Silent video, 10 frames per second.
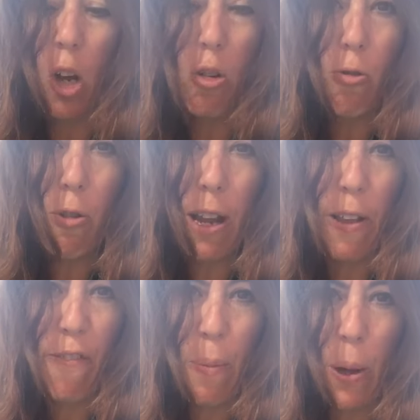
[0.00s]
are great
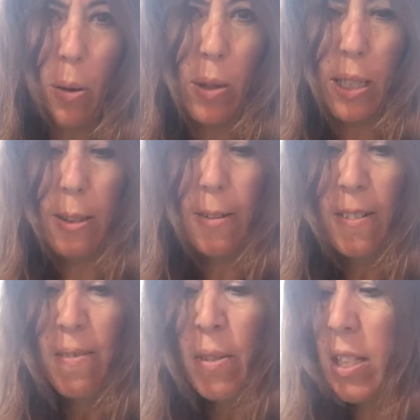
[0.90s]
for boats.
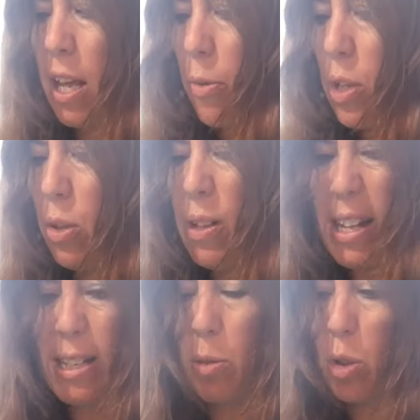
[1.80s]
So
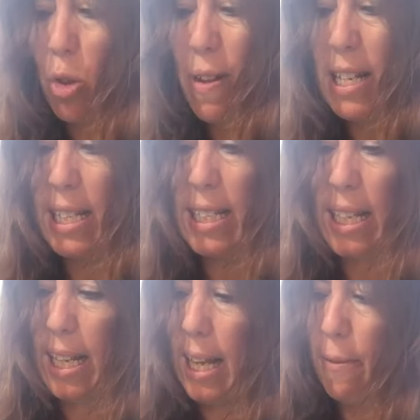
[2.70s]
this one's already
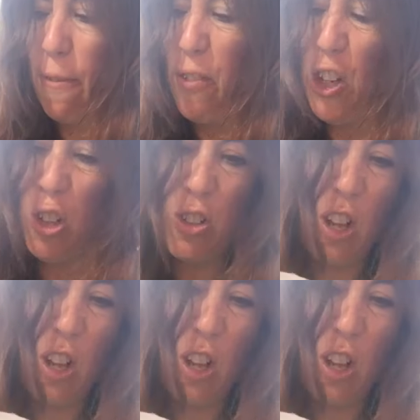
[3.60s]
sinking. Funnels